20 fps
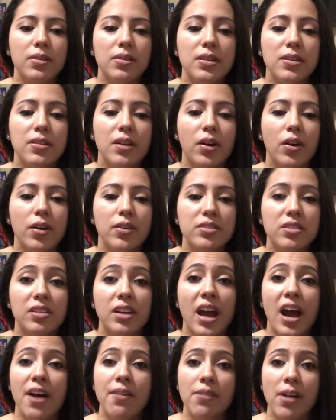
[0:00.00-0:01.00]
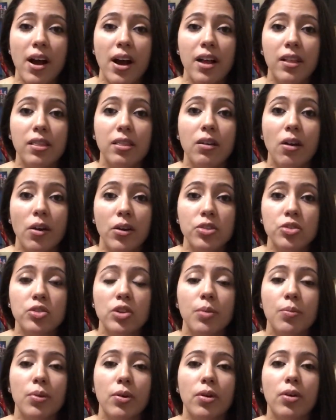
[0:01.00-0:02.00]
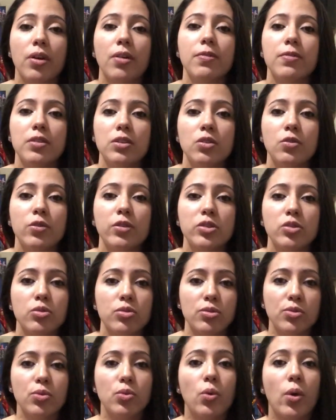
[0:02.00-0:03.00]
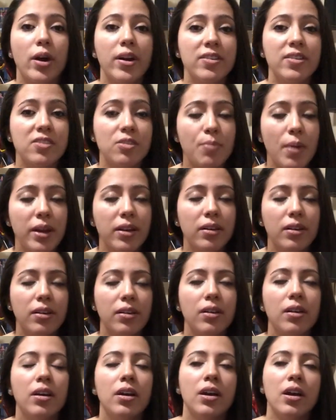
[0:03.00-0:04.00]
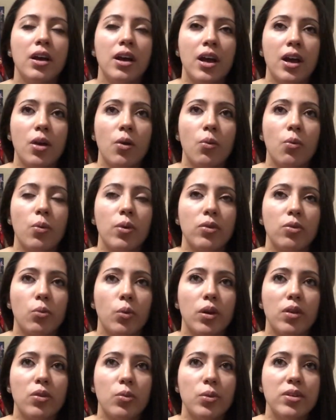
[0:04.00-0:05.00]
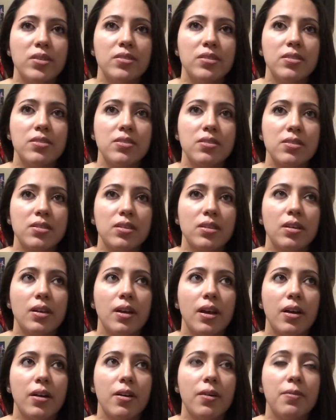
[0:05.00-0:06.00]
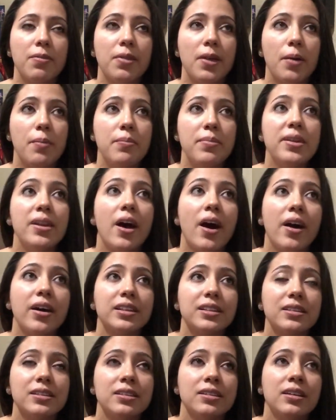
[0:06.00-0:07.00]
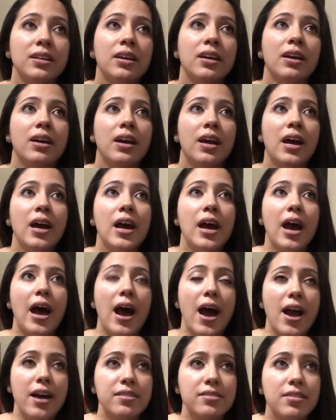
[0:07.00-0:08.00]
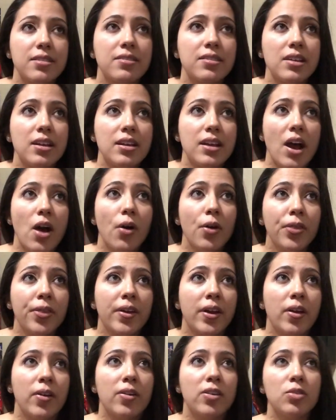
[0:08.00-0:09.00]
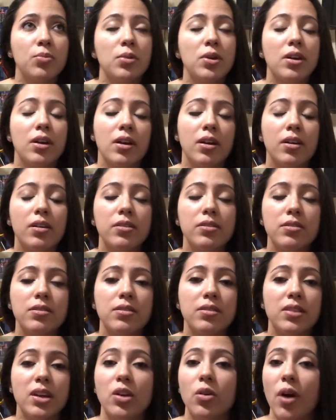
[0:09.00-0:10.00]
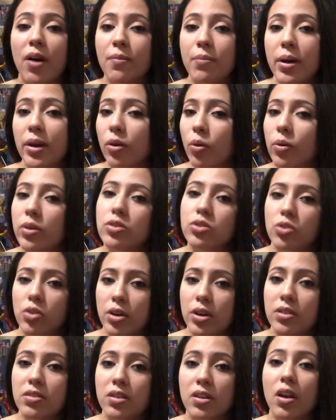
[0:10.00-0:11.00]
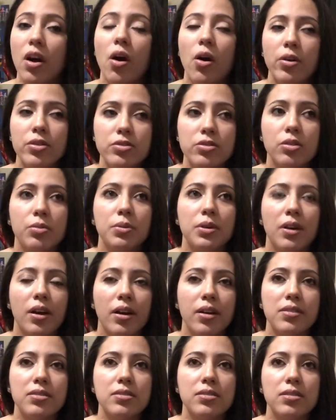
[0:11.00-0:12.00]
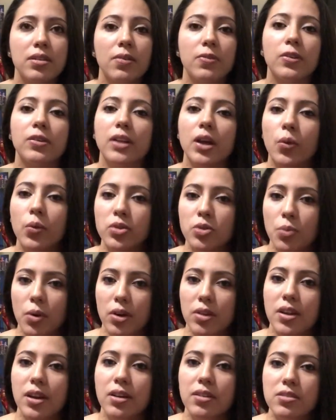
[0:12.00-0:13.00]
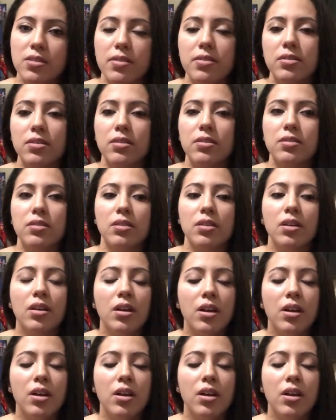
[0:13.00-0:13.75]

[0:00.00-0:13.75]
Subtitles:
These areas tend to have a large number of individuals who are Hispanic, with one of the reasons of them not accessing healthcare is because they don't have medical insurance, and also because of a language barrier that exists.